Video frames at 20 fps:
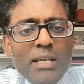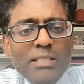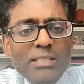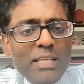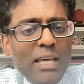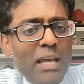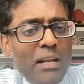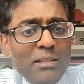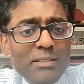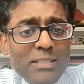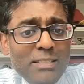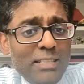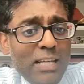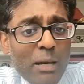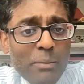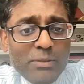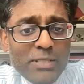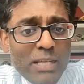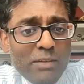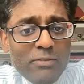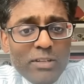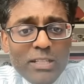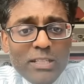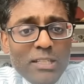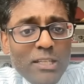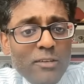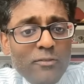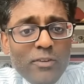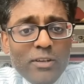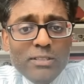Seattle's a top 70
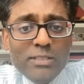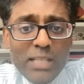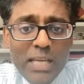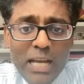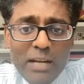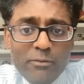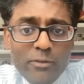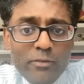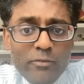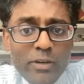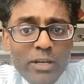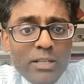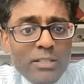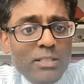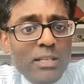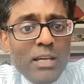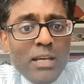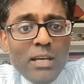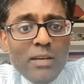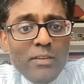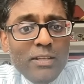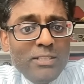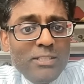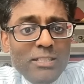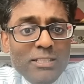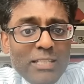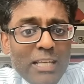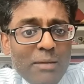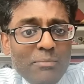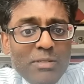defense. They have revenge. This is
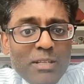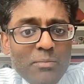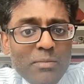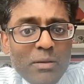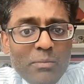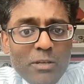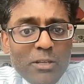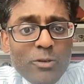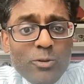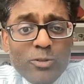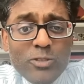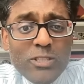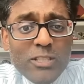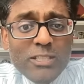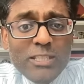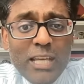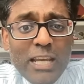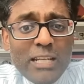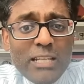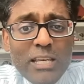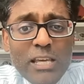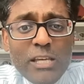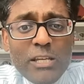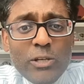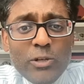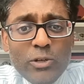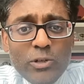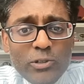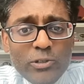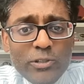the same team that beat UC San
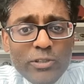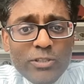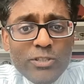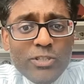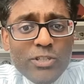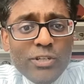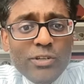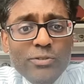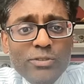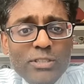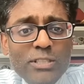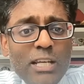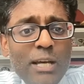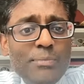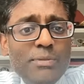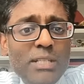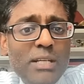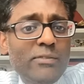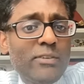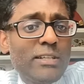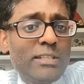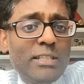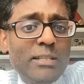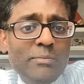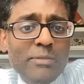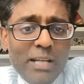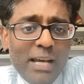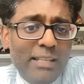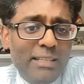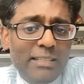Diego earlier this year was a top 70 team,
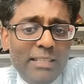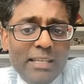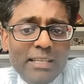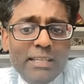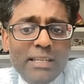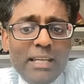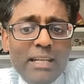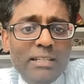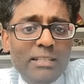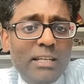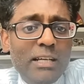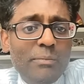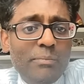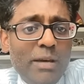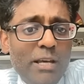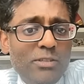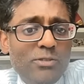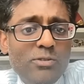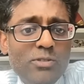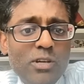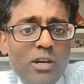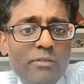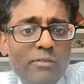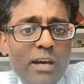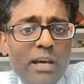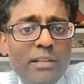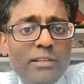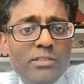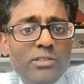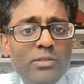and I think they can get it done past Utah
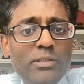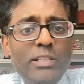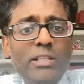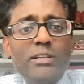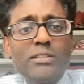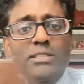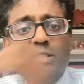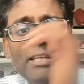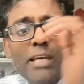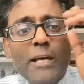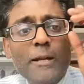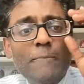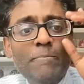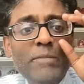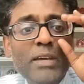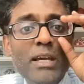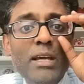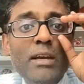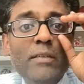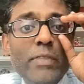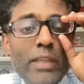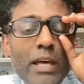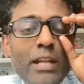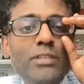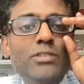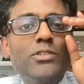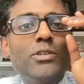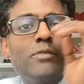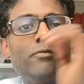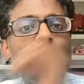Valley. So lean on Seattle. That
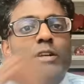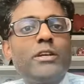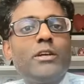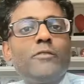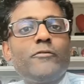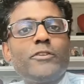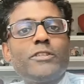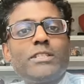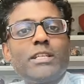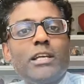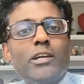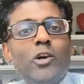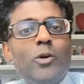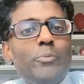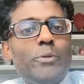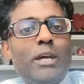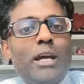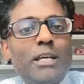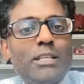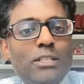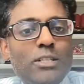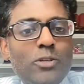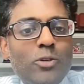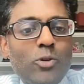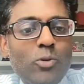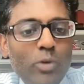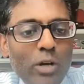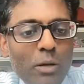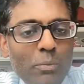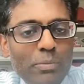is your video for today. Hope you guys are
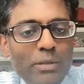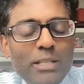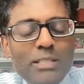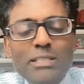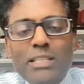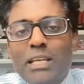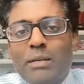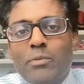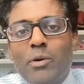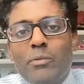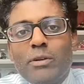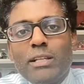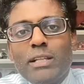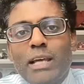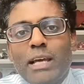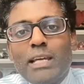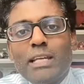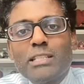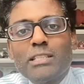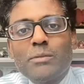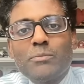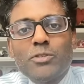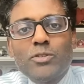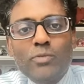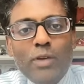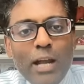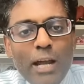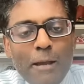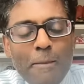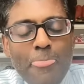doing well. Please take a moment to like and
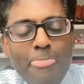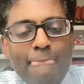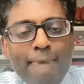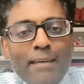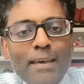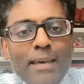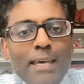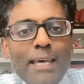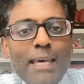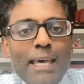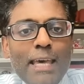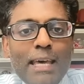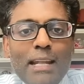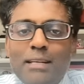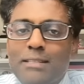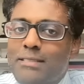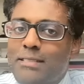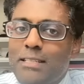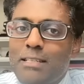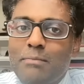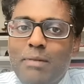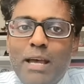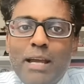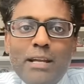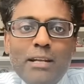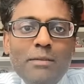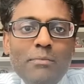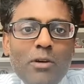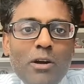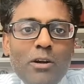subscribe. And I'll see you back
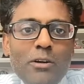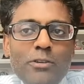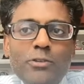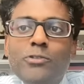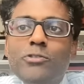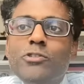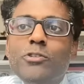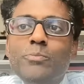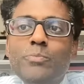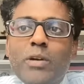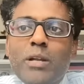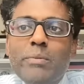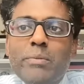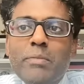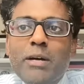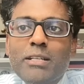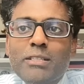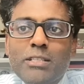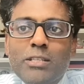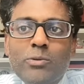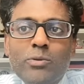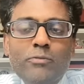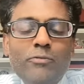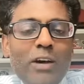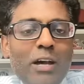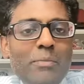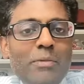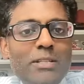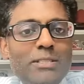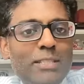here tomorrow, YouTube Premium. I'll see you in
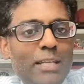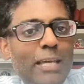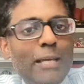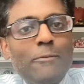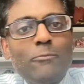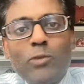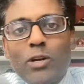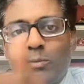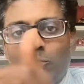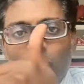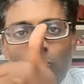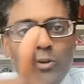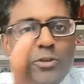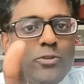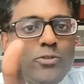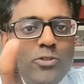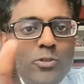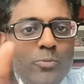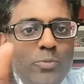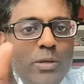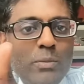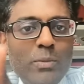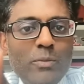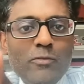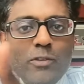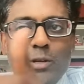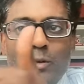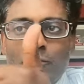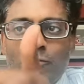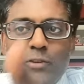five minutes. Again, one more YouTube Premium
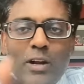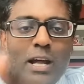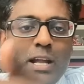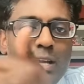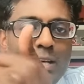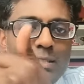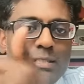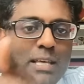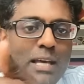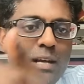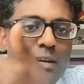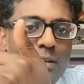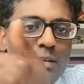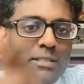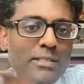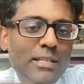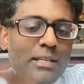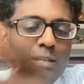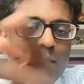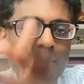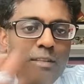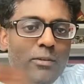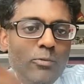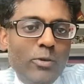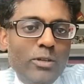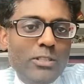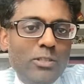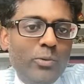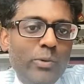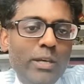video Friday, Saturday, and Sunday, and then
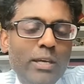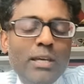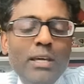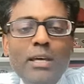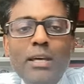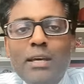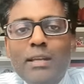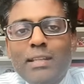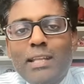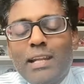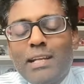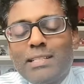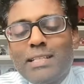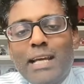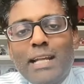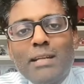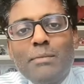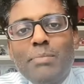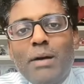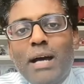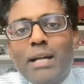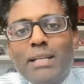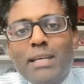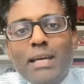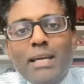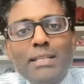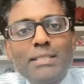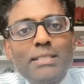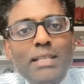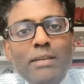once a week, that exciting
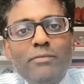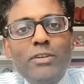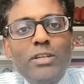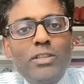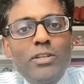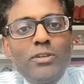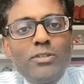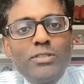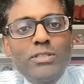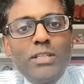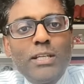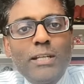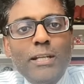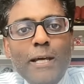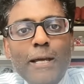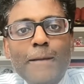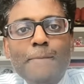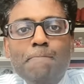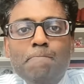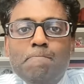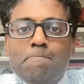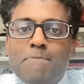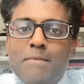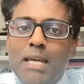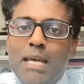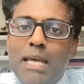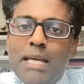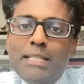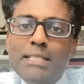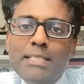podcast every Thursday night
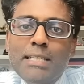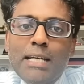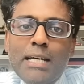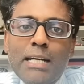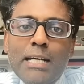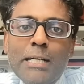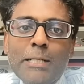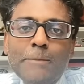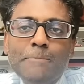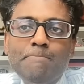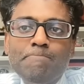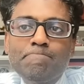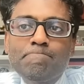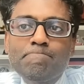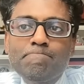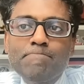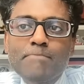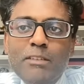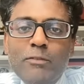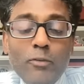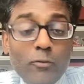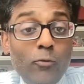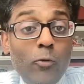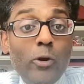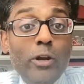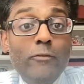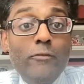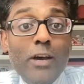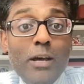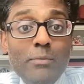at um, for
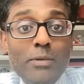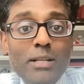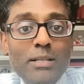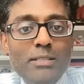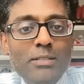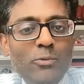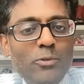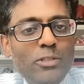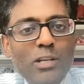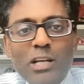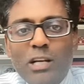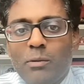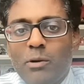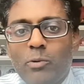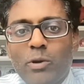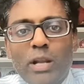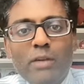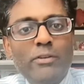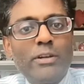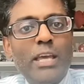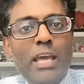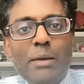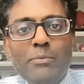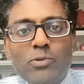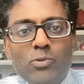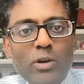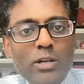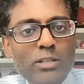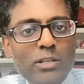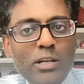45 minutes, and we'll talk about whatever games
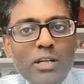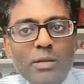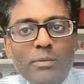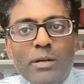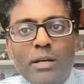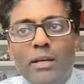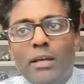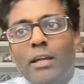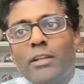you want to talk about.